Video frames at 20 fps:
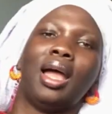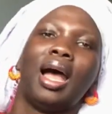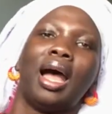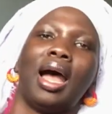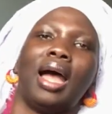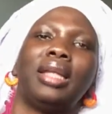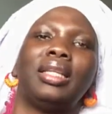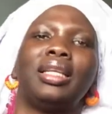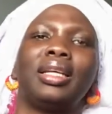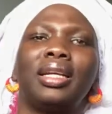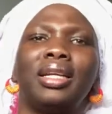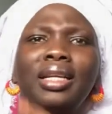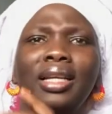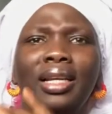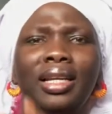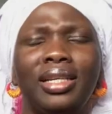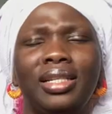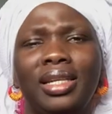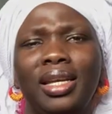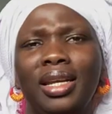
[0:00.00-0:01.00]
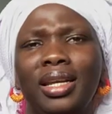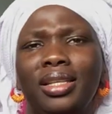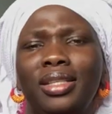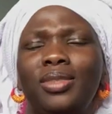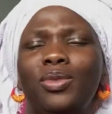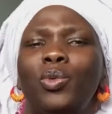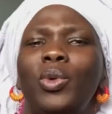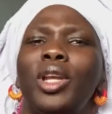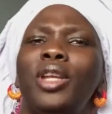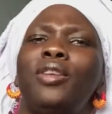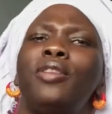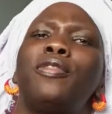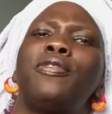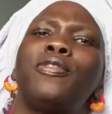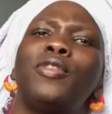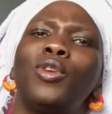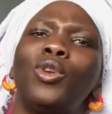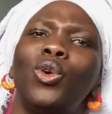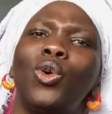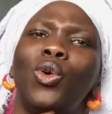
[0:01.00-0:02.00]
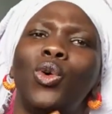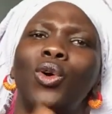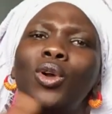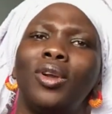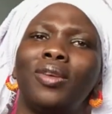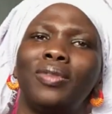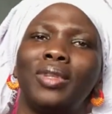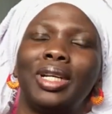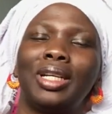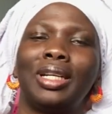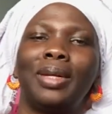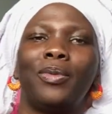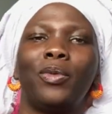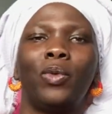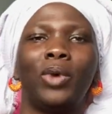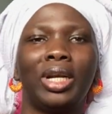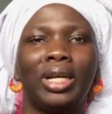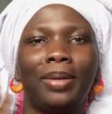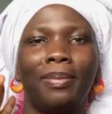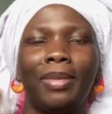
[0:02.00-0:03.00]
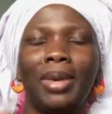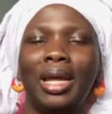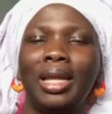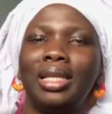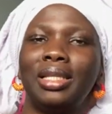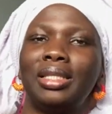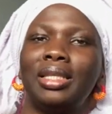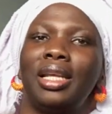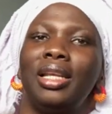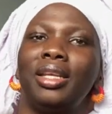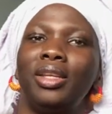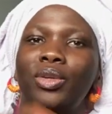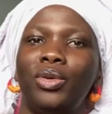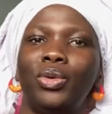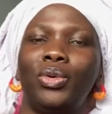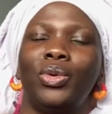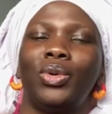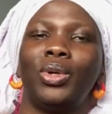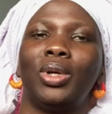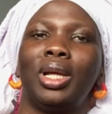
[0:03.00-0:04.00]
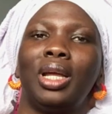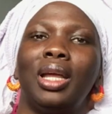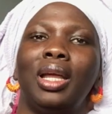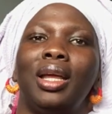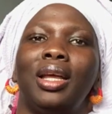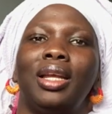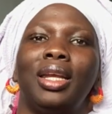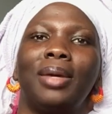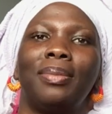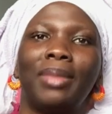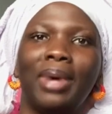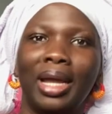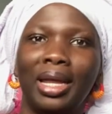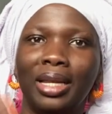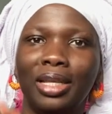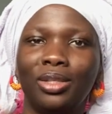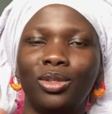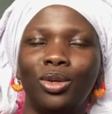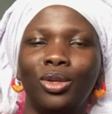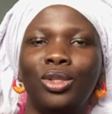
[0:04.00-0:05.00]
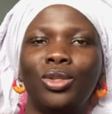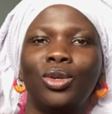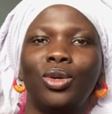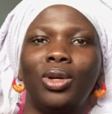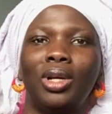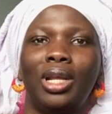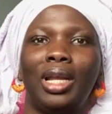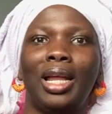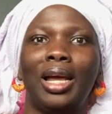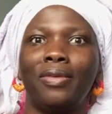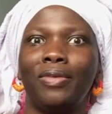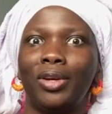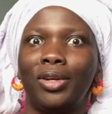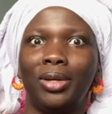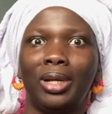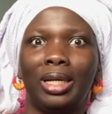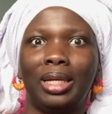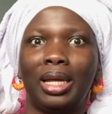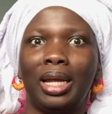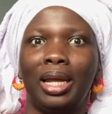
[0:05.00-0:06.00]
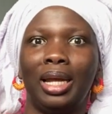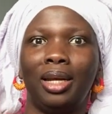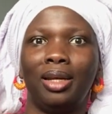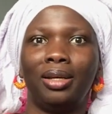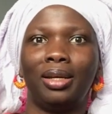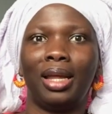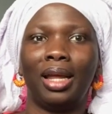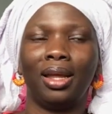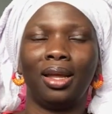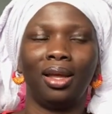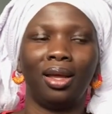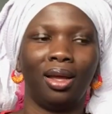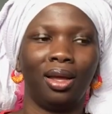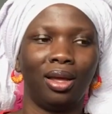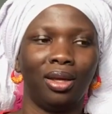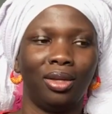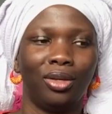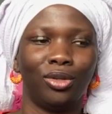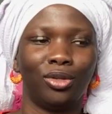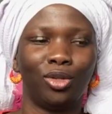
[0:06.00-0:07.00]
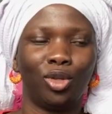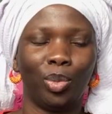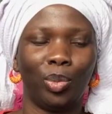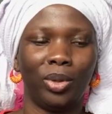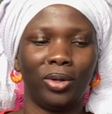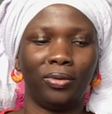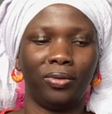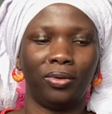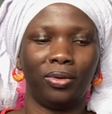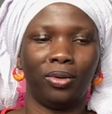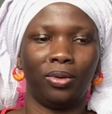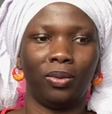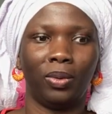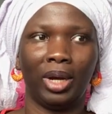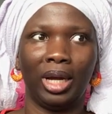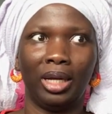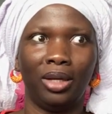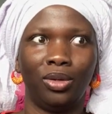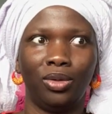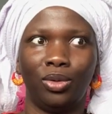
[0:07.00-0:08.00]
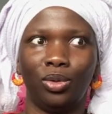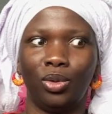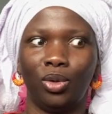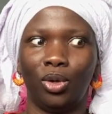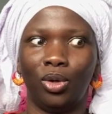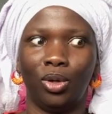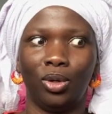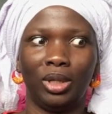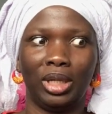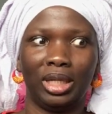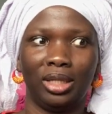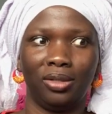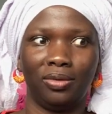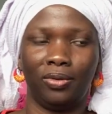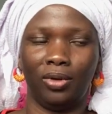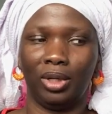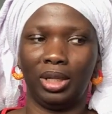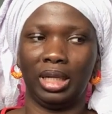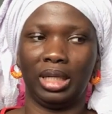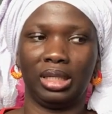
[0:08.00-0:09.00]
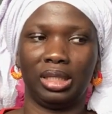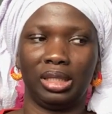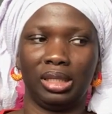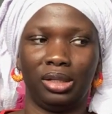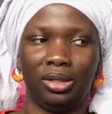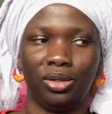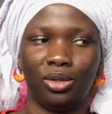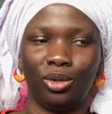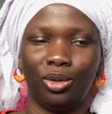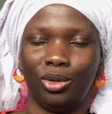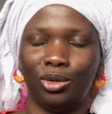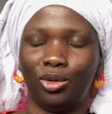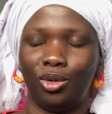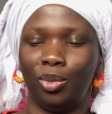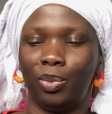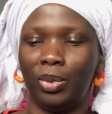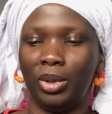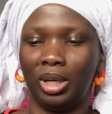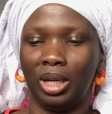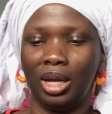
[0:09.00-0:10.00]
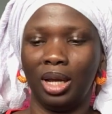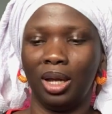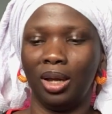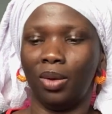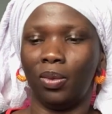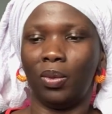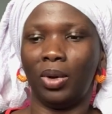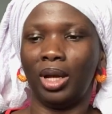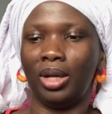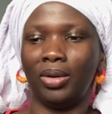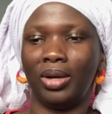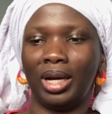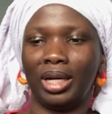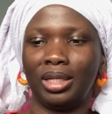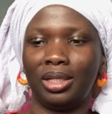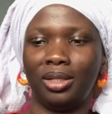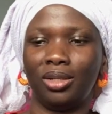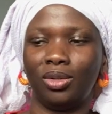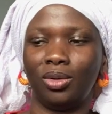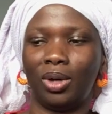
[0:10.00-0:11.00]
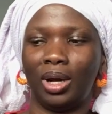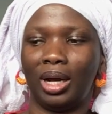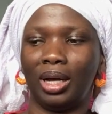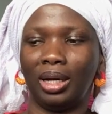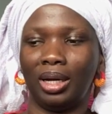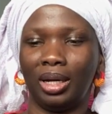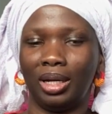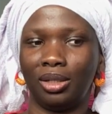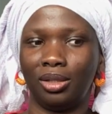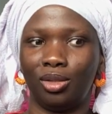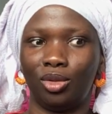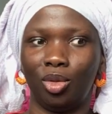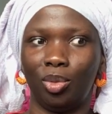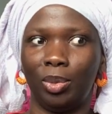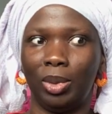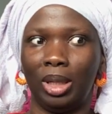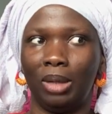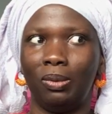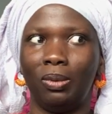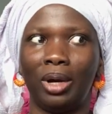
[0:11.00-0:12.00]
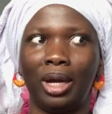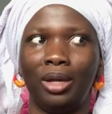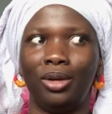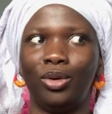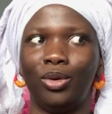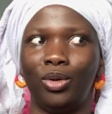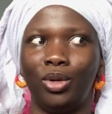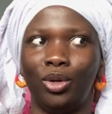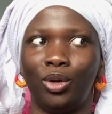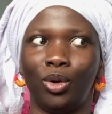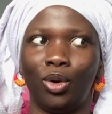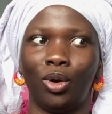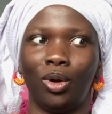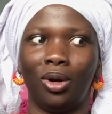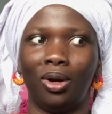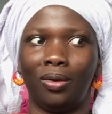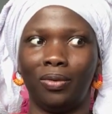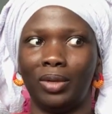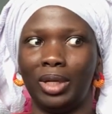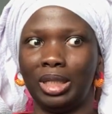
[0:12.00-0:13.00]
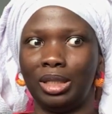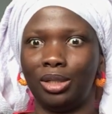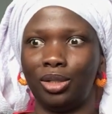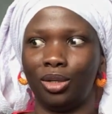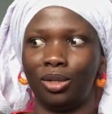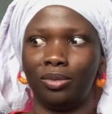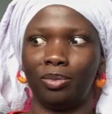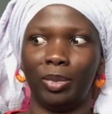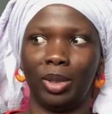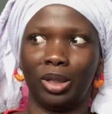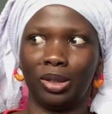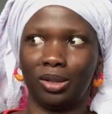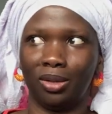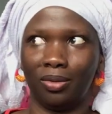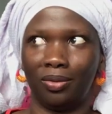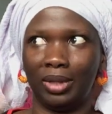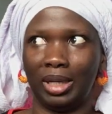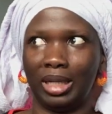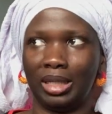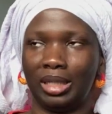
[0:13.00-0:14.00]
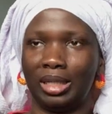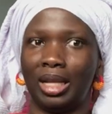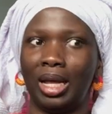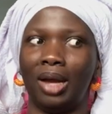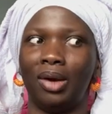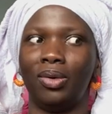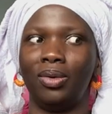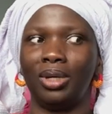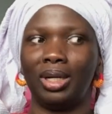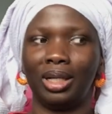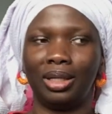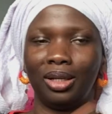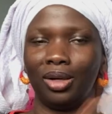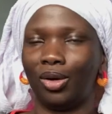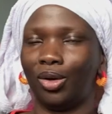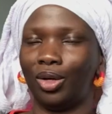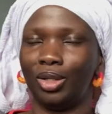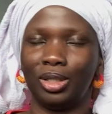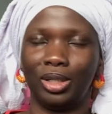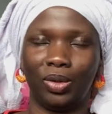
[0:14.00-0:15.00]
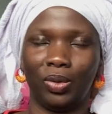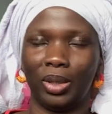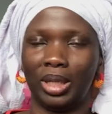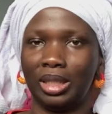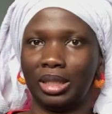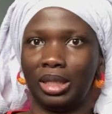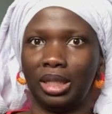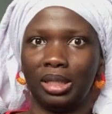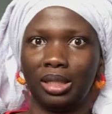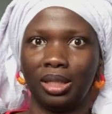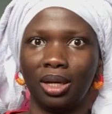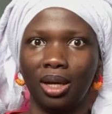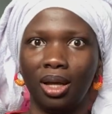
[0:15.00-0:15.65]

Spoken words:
And the reality is, when you follow all of that, what the mind is telling you, the mind is also gonna laugh at you at the end, like, "Ha, you stupid fool! Why you do all this for this? You're so stupid. Why are you acting so angry and stupid? Why are you doing all of this just because of this? Now look at the consequences."